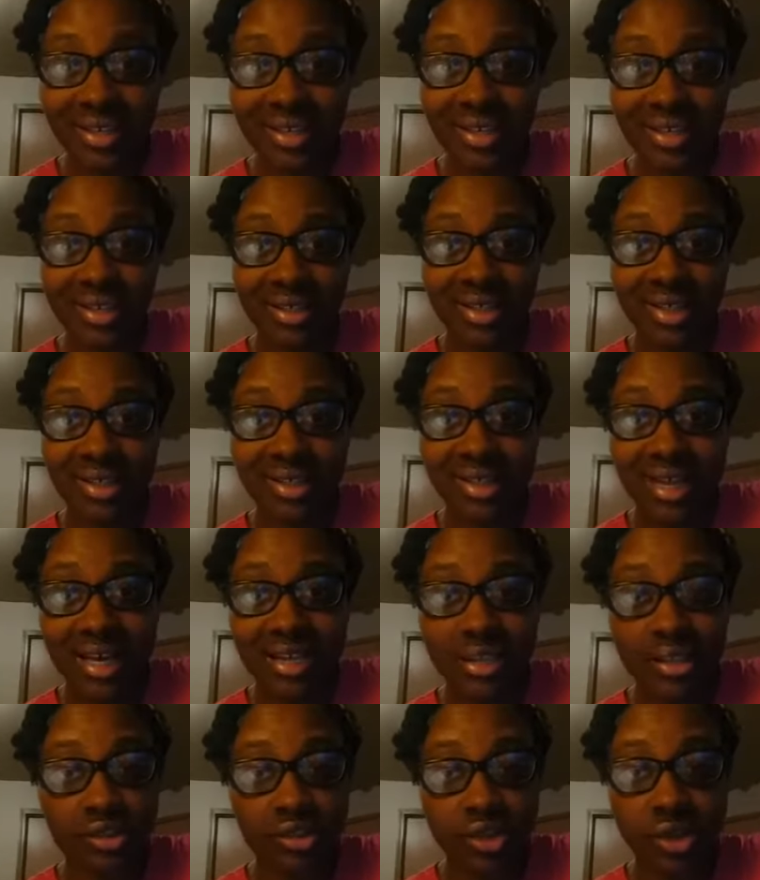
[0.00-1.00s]
to the
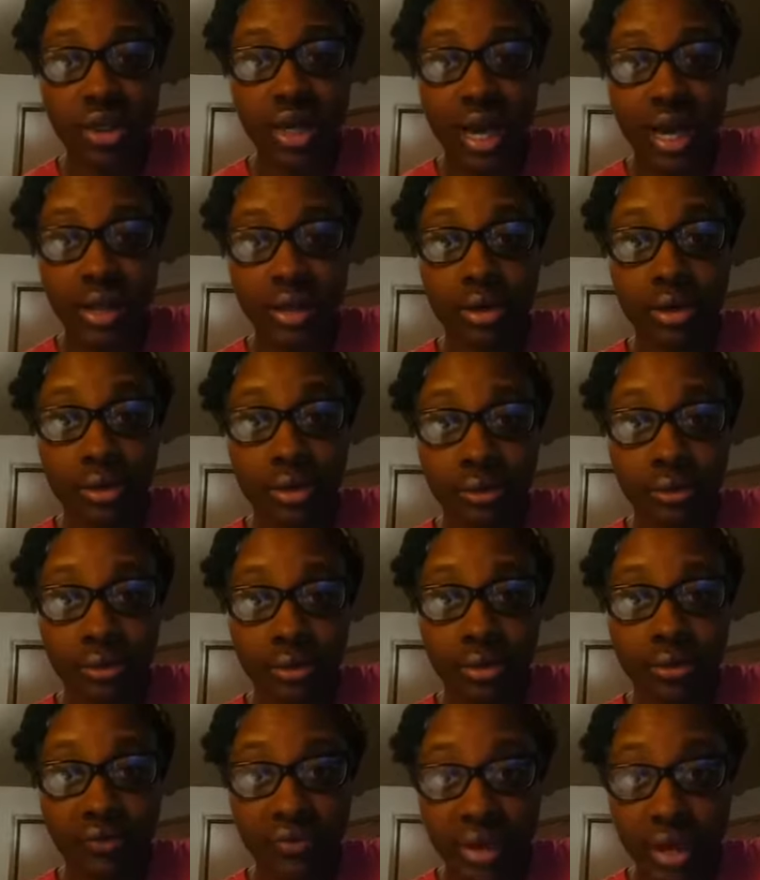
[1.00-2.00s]
success is you got to go through
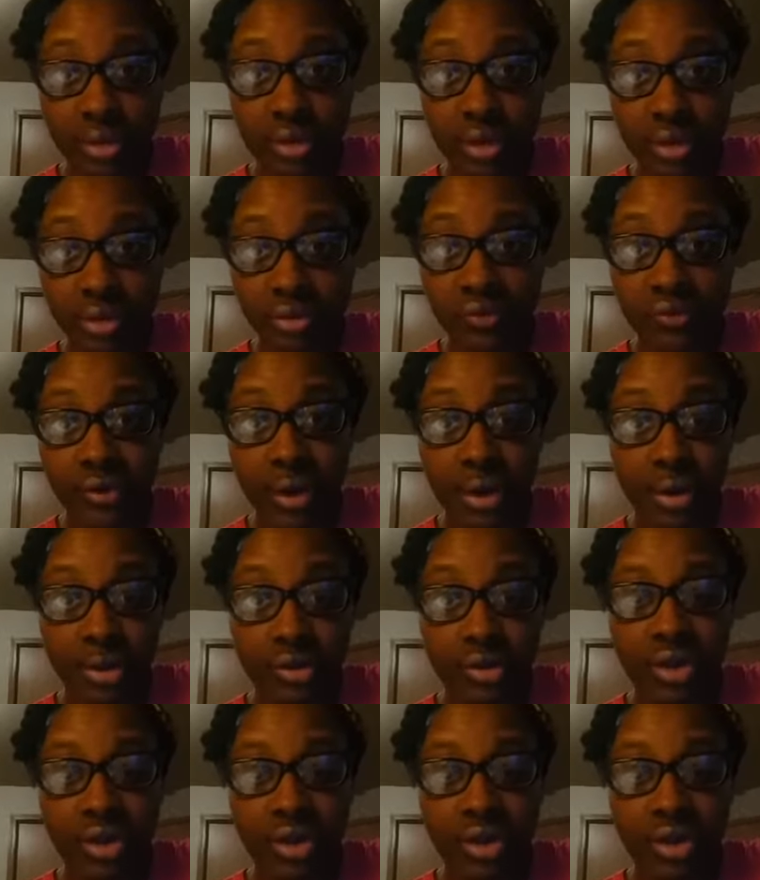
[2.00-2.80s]
the failures first.